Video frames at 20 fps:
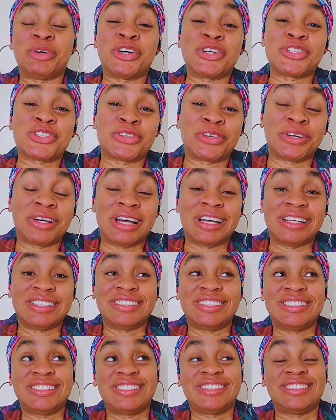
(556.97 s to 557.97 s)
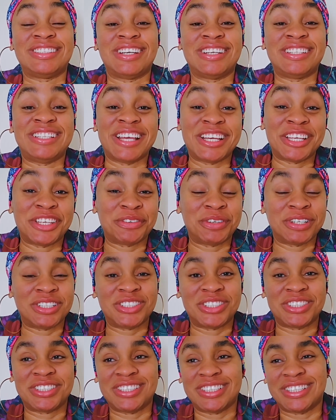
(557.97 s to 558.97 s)
also Aunt Nengi were
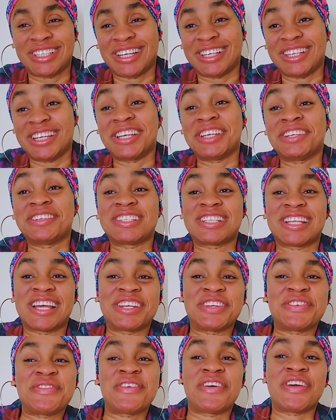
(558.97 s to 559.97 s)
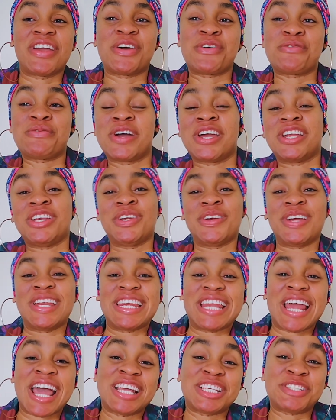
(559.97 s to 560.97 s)
just in, and Nengi was like, don't worry, I'll find you a
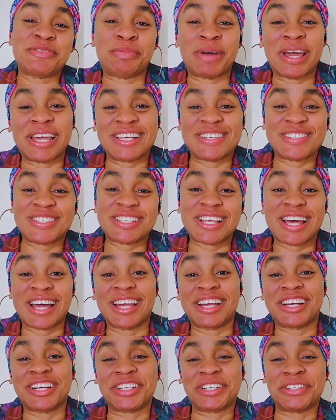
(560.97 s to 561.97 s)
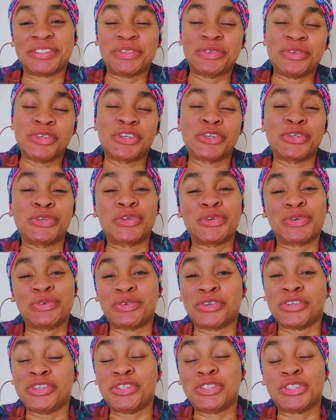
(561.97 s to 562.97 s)
nice Bayelsa girl who will cook for you.